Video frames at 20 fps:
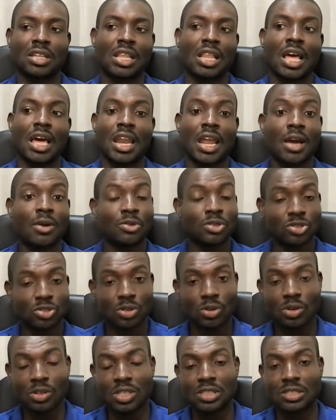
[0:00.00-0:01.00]
And I was
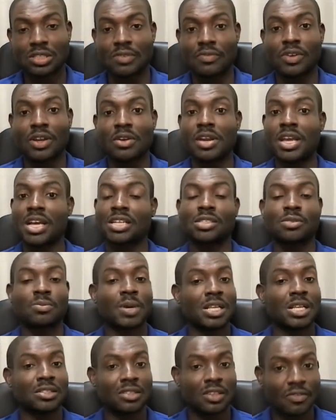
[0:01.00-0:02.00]
told it's a very
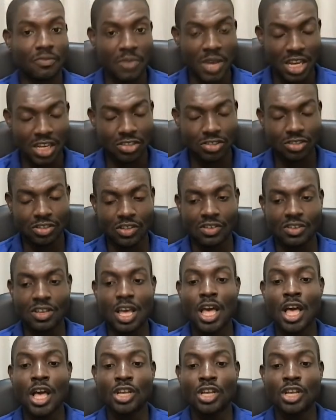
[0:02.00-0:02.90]
expensive medicine,